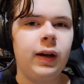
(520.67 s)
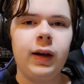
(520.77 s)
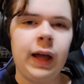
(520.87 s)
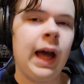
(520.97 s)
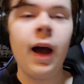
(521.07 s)

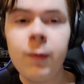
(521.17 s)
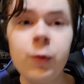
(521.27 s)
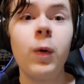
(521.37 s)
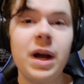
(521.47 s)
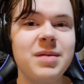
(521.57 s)
How
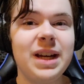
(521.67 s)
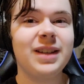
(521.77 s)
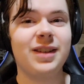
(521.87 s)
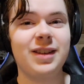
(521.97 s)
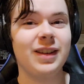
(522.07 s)
do I
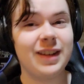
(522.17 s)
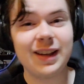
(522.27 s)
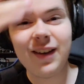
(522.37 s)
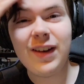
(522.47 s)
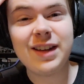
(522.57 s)
manage to
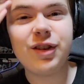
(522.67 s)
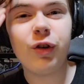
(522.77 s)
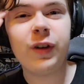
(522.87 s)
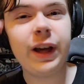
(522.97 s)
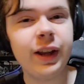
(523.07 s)
get
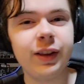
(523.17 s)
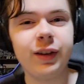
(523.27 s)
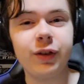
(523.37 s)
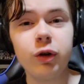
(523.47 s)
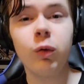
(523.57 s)
myself
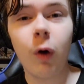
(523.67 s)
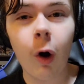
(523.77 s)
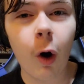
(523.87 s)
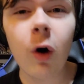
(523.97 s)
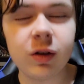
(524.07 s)
into
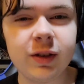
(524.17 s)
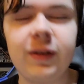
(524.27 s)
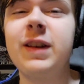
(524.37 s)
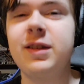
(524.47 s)
all of these